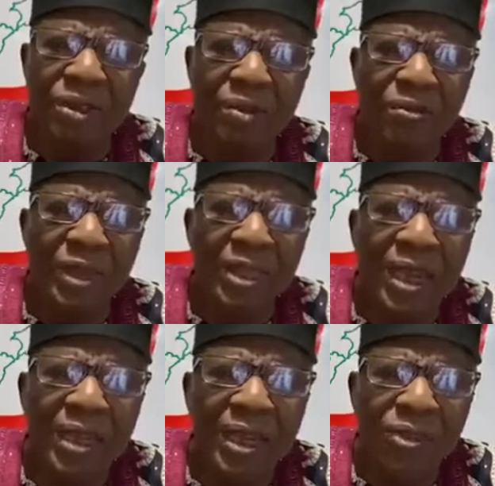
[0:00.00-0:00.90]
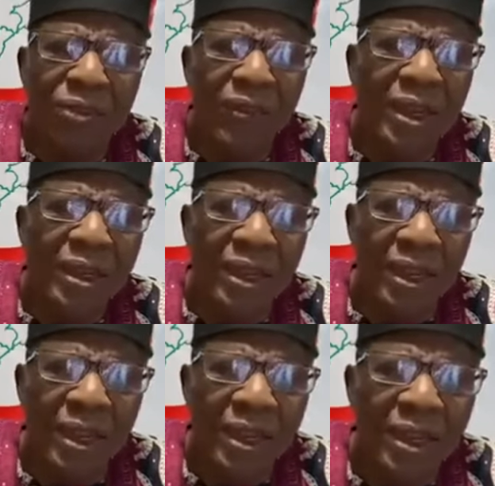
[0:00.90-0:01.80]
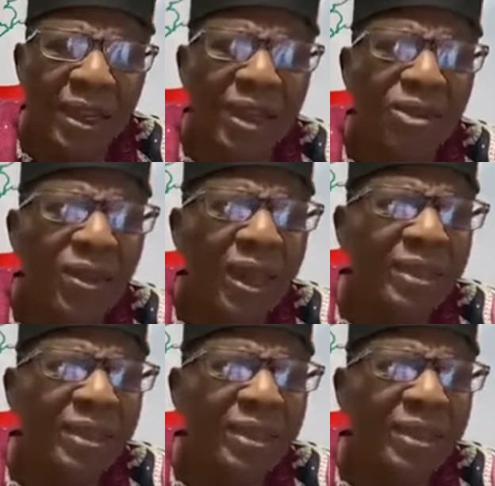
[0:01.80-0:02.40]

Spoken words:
presided over the National